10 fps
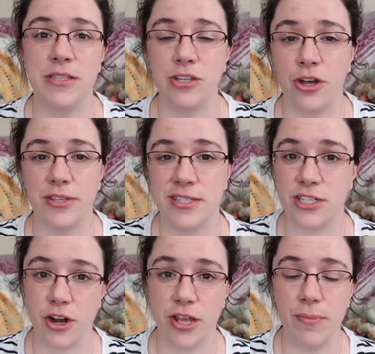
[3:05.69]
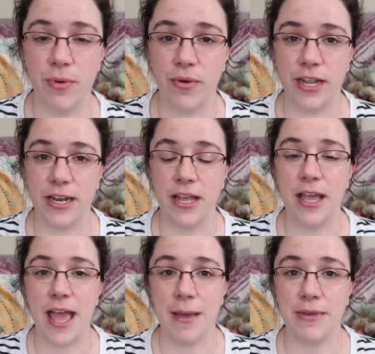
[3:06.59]
It's called the Starting Point
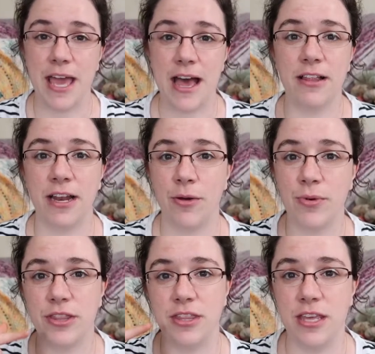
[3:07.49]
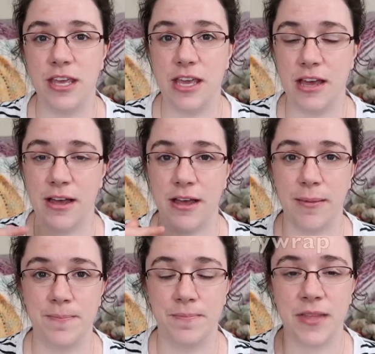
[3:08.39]
MCAL, and I'll put the
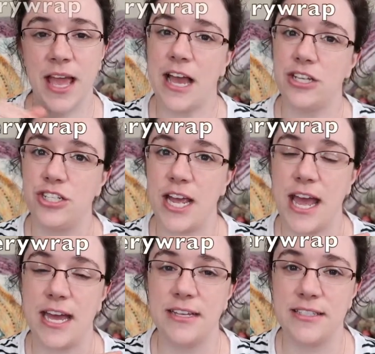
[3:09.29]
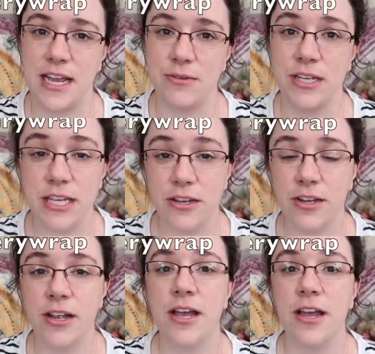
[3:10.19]
hashtags down
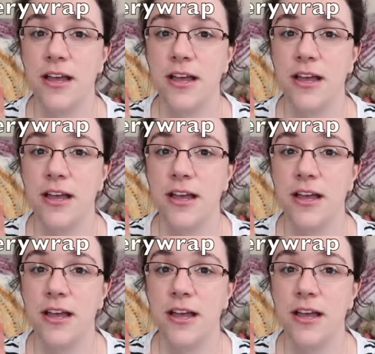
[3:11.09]
here.